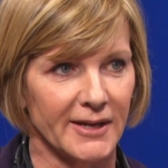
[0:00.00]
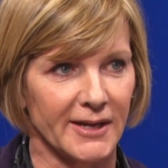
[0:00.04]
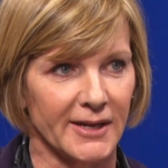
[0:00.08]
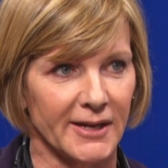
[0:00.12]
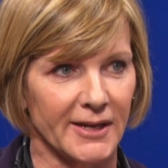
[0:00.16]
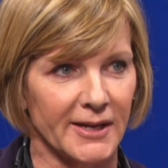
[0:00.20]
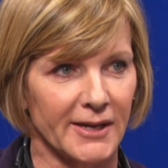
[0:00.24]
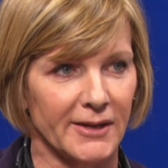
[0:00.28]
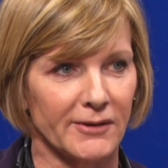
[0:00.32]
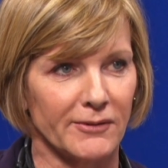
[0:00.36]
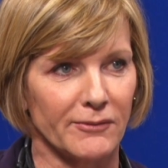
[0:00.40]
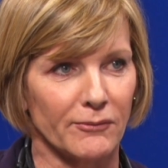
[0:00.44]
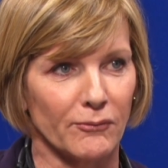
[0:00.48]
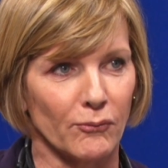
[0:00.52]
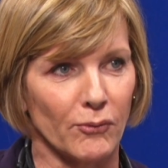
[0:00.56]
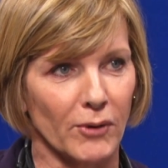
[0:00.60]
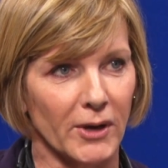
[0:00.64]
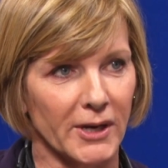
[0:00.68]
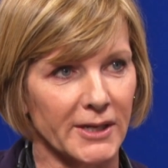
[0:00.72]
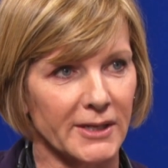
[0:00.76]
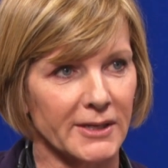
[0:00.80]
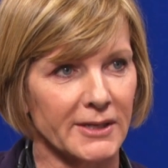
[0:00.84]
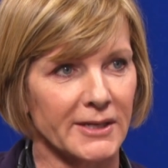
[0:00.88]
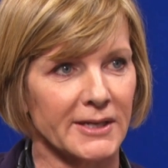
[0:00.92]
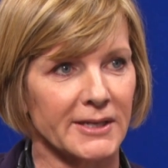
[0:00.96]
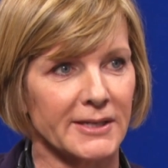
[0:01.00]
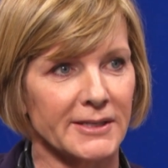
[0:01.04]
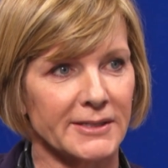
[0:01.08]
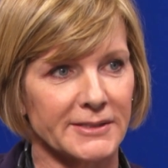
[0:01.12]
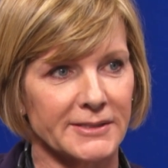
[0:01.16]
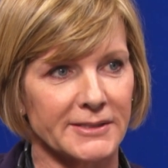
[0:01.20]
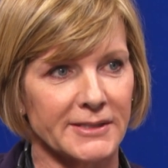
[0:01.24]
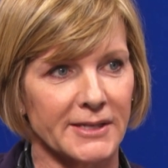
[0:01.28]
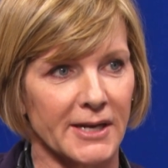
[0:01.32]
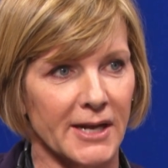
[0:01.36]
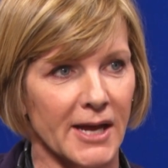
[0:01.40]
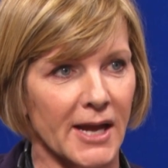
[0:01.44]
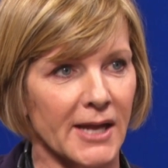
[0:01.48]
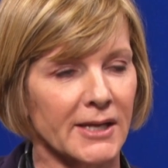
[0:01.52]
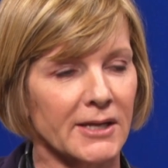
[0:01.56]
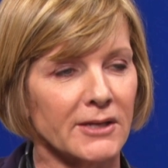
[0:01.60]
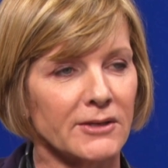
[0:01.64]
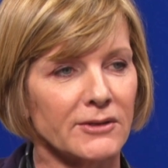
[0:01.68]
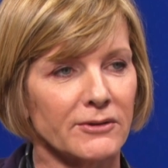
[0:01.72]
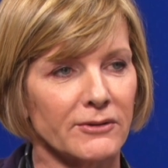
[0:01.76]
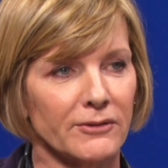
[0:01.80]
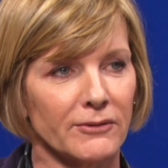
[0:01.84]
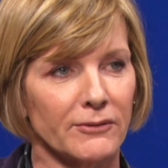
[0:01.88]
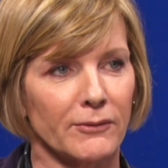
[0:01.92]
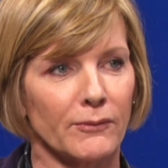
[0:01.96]
and what it is that I
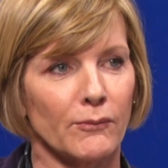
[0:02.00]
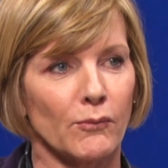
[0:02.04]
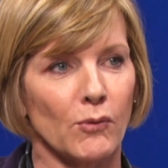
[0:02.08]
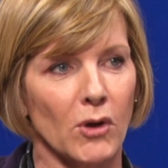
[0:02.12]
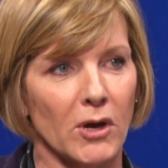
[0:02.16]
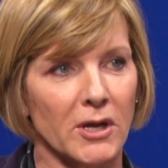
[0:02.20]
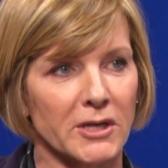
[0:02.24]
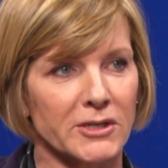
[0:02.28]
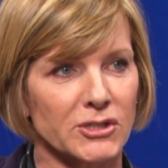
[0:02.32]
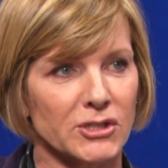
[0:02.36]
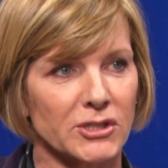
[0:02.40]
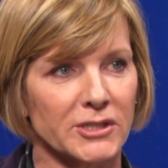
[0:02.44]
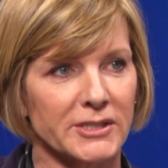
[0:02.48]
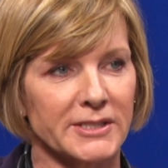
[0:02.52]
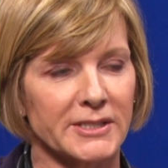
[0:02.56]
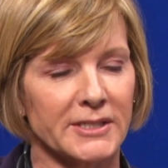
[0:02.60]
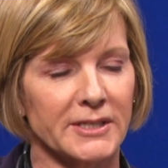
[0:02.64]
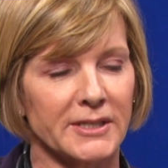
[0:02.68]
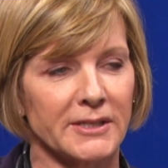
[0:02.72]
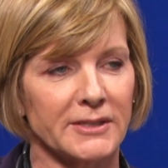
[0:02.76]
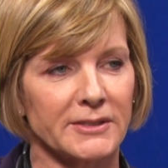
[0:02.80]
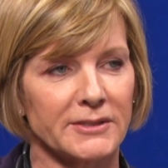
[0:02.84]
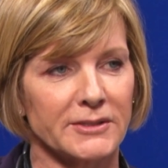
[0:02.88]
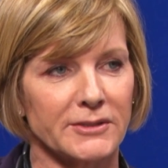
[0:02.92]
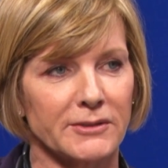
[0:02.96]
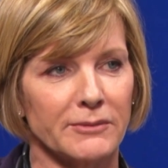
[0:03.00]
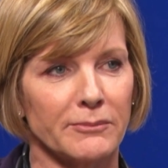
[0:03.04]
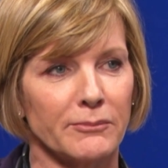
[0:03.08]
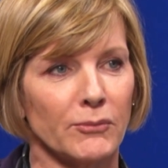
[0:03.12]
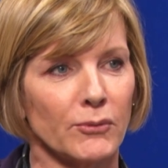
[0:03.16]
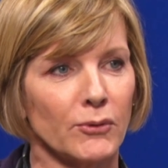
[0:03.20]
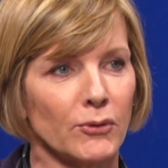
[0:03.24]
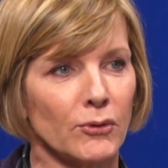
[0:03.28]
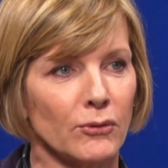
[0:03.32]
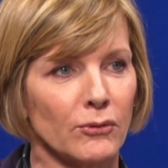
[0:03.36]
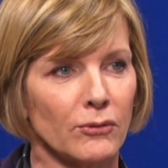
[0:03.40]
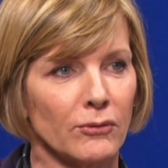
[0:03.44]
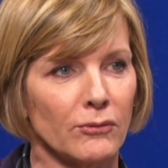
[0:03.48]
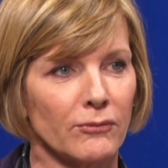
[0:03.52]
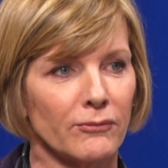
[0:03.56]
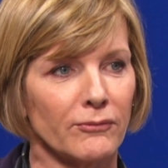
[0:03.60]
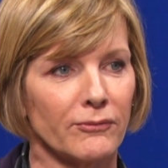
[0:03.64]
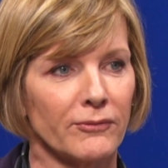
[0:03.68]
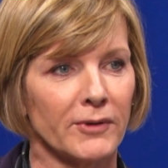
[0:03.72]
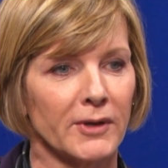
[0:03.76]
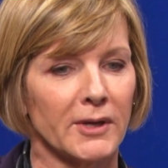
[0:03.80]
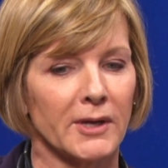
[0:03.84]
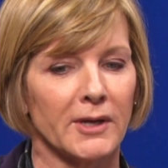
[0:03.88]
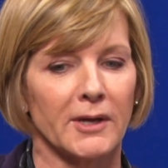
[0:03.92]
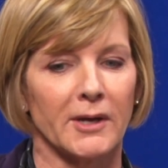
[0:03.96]
can do in Washington to
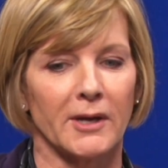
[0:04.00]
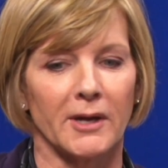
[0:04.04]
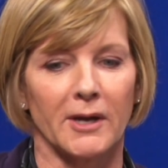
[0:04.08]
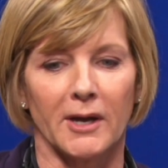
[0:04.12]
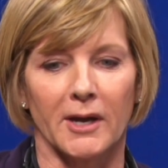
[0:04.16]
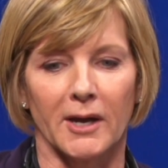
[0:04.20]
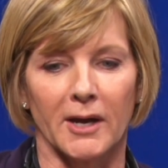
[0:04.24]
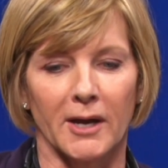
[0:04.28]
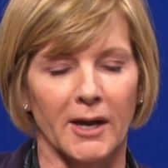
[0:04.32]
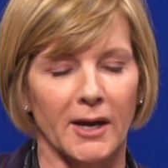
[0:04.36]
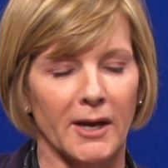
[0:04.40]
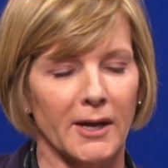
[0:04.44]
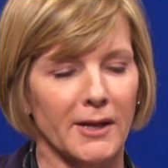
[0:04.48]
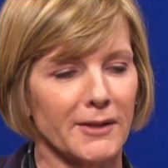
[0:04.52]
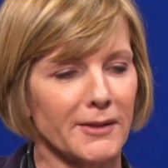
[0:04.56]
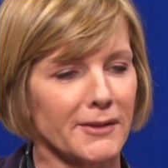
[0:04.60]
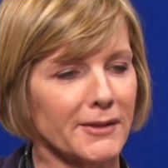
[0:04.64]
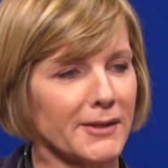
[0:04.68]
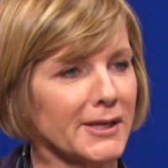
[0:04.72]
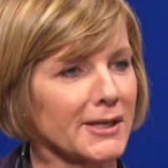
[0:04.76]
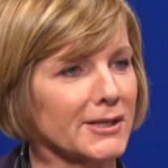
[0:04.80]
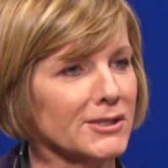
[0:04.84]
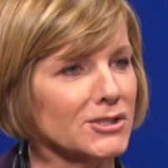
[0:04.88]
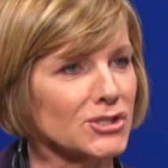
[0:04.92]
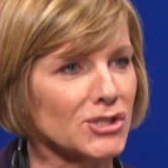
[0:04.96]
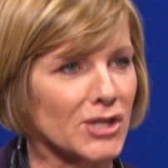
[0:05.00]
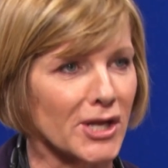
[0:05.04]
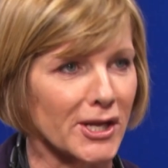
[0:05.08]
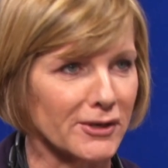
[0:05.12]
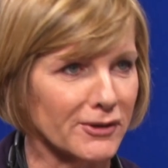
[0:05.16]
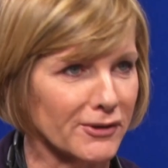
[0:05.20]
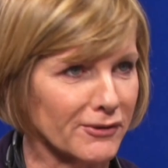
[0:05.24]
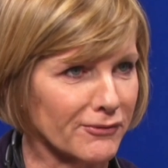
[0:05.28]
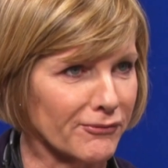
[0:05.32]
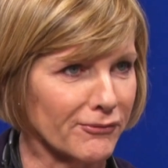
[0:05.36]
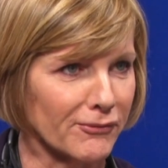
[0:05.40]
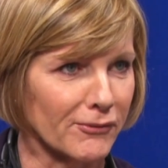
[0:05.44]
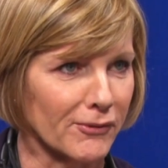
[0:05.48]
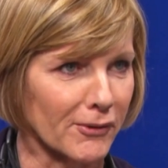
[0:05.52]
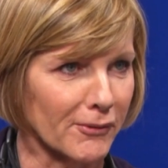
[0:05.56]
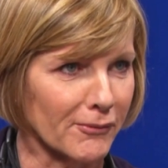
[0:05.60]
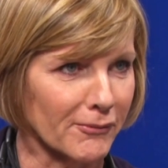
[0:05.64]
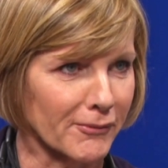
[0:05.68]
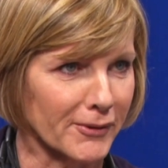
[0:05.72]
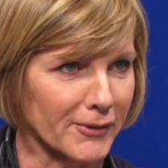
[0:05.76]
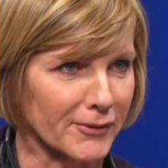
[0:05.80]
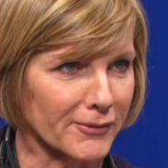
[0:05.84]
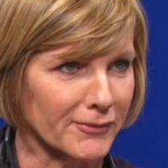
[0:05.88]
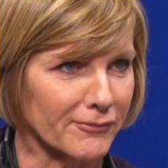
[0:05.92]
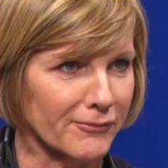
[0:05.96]
move the agenda
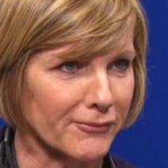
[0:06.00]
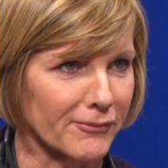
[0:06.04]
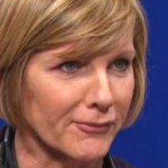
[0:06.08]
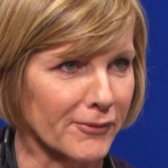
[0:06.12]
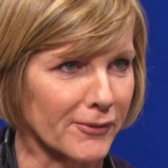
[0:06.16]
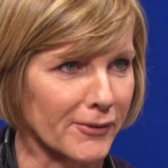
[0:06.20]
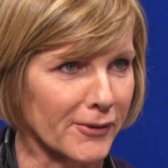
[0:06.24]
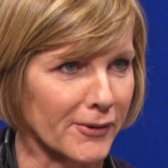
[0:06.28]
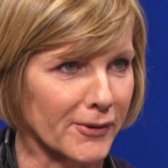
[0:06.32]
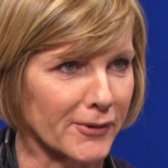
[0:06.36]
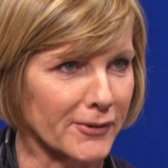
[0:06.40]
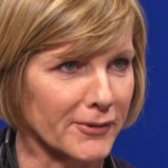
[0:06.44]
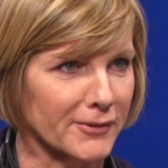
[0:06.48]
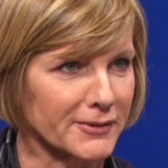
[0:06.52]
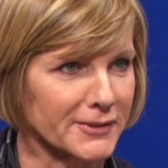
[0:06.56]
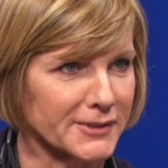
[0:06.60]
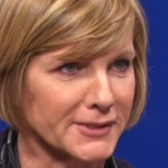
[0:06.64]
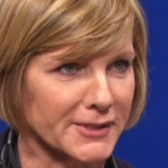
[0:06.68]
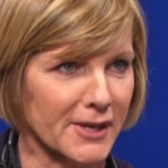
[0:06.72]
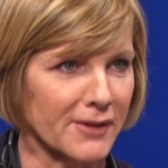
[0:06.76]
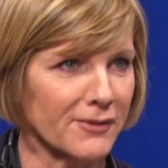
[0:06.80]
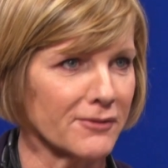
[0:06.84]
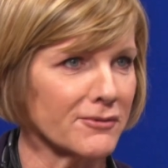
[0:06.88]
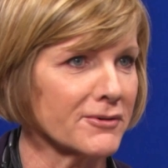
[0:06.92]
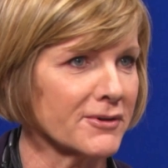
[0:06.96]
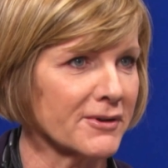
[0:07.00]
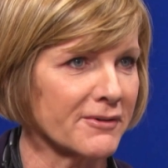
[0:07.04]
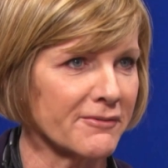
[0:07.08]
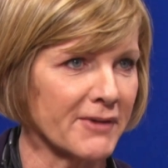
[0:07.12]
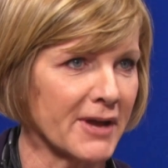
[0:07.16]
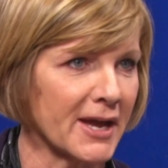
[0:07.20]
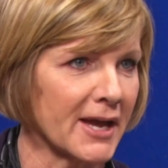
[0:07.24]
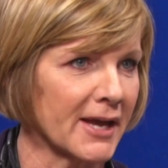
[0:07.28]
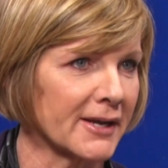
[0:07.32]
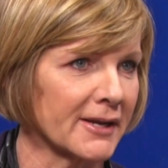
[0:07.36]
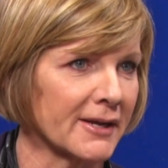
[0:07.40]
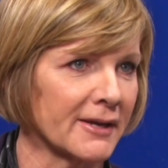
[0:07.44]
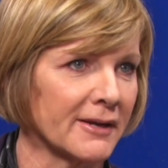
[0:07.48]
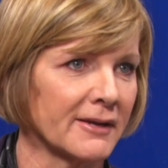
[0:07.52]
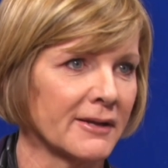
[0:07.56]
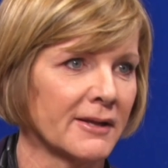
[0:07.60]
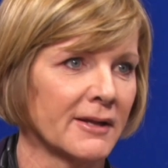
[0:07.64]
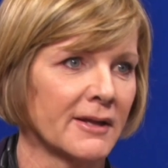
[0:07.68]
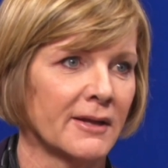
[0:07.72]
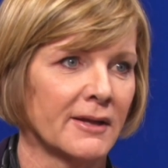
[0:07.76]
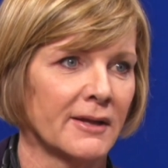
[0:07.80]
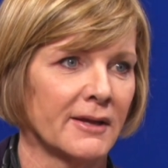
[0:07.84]
forward for Southern Nevada.